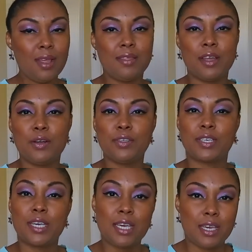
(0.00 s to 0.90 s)
there's
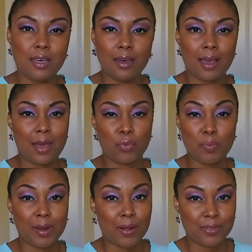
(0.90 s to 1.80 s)
a key, and we
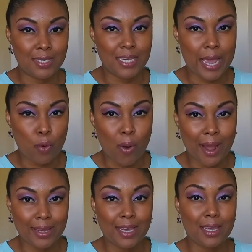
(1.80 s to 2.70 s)
pronounce
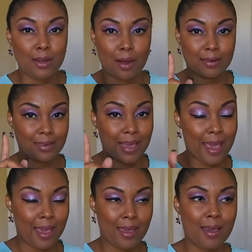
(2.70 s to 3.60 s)
C-A-Y, key, not
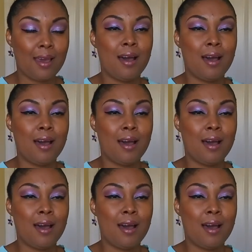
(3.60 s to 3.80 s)
K.